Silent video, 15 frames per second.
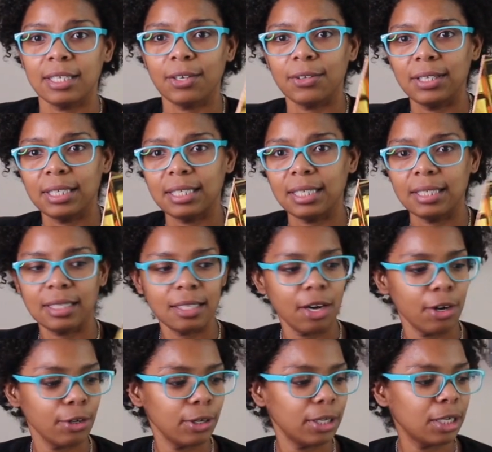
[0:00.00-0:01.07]
So this is
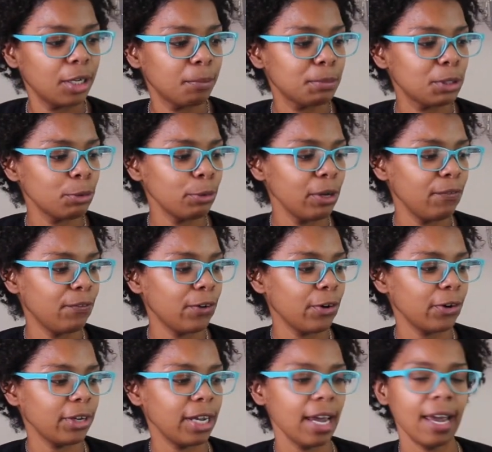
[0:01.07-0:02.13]
her um,
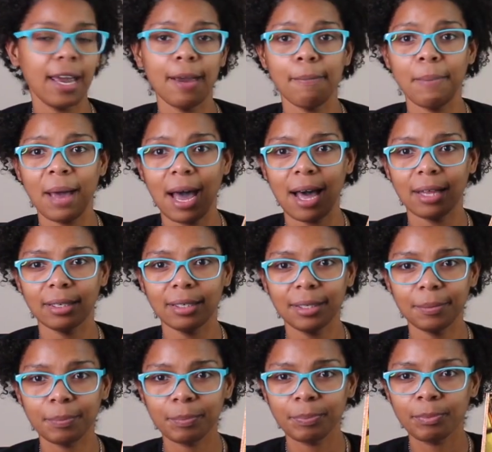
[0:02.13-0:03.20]
24K
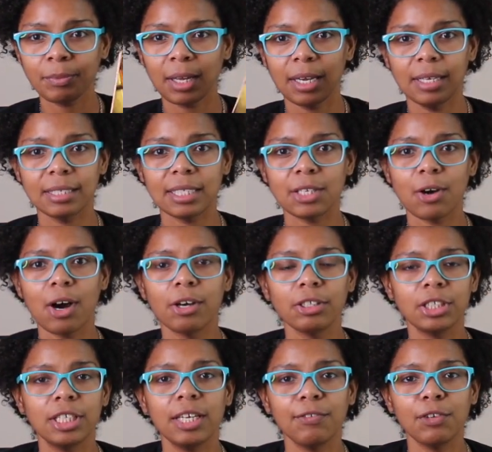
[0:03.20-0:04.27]
palette. And so
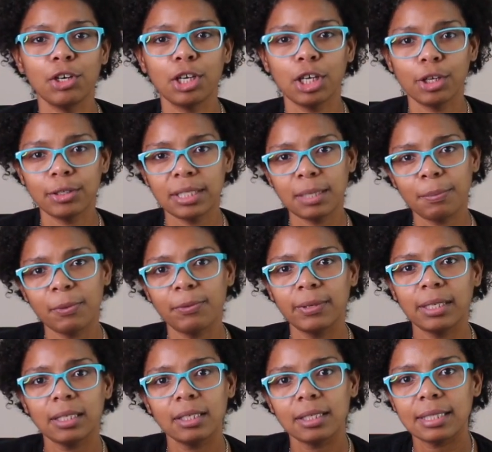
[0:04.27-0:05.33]
I'll give you a close-up of
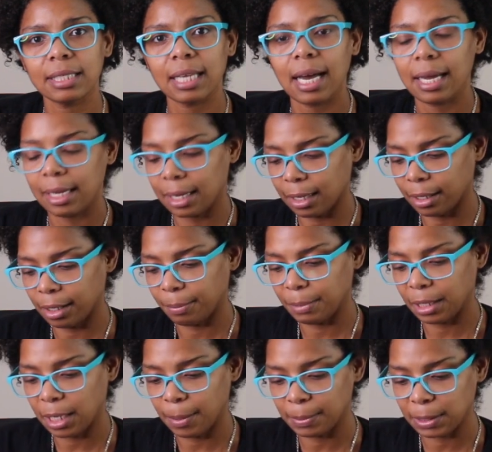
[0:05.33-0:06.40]
what it looks like. Um,
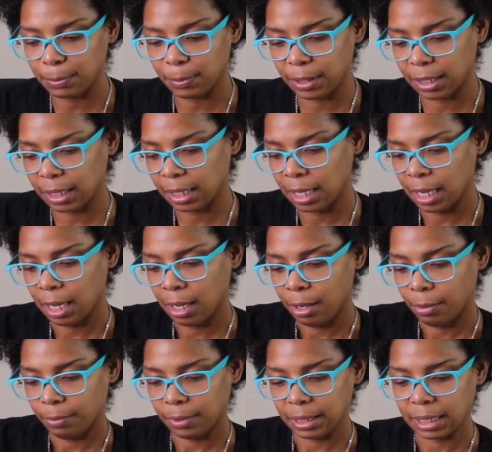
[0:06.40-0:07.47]
it comes with,
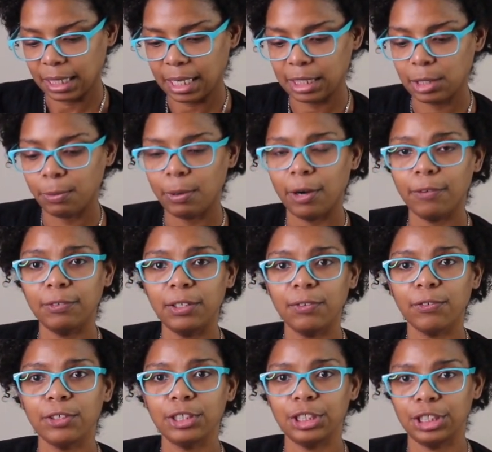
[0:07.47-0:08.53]
what's that, 12
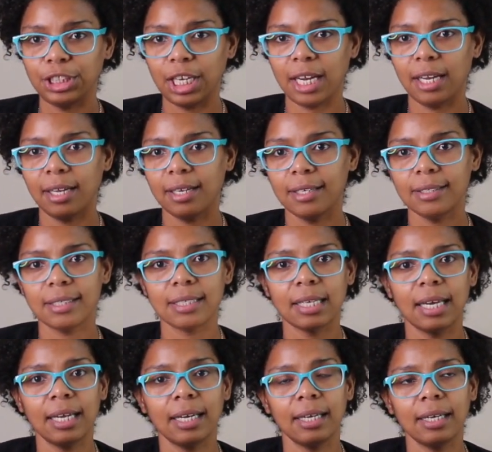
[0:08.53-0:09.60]
different shades
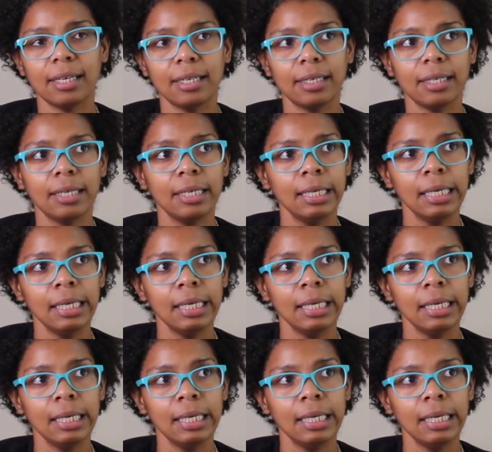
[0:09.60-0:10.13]
and